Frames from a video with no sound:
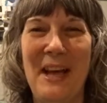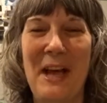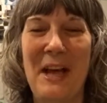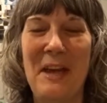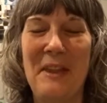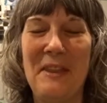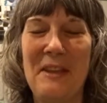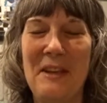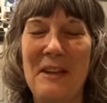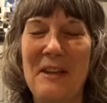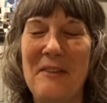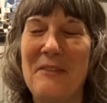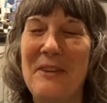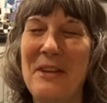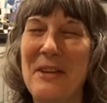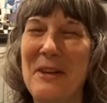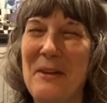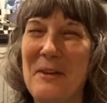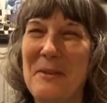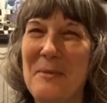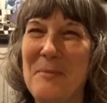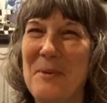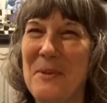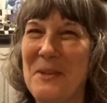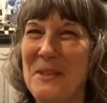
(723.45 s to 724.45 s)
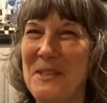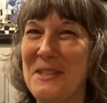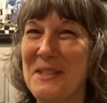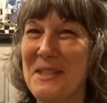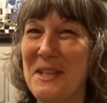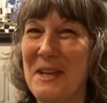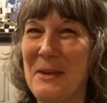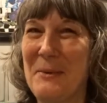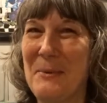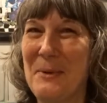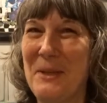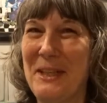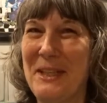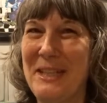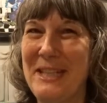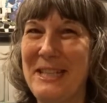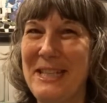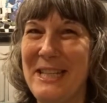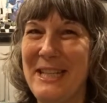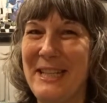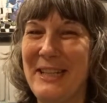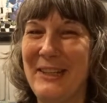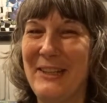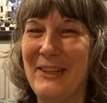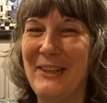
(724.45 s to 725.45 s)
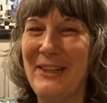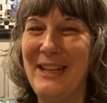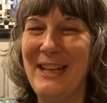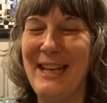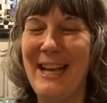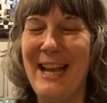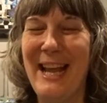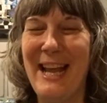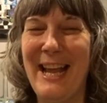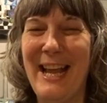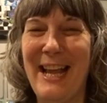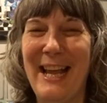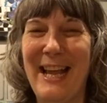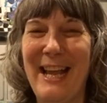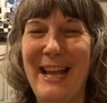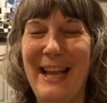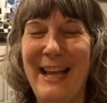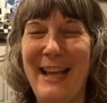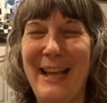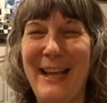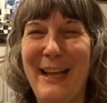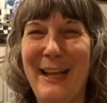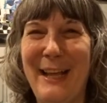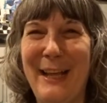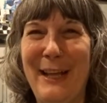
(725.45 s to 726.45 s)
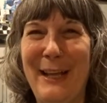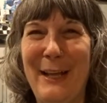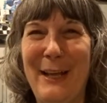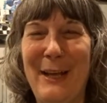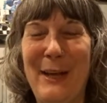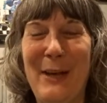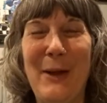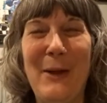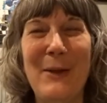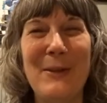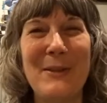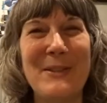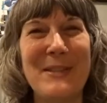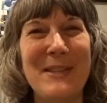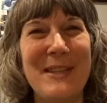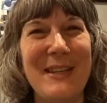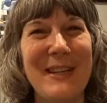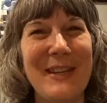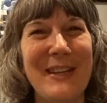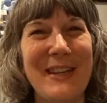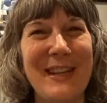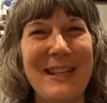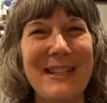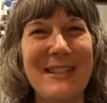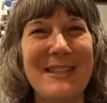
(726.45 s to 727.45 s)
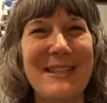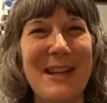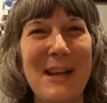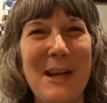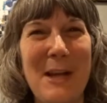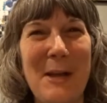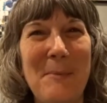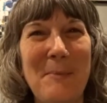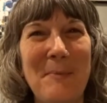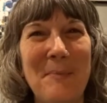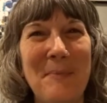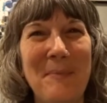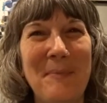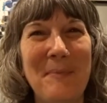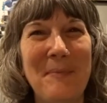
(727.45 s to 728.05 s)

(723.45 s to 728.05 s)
I think I've hit all the points that I wanted to hit on, and I'll see you next time.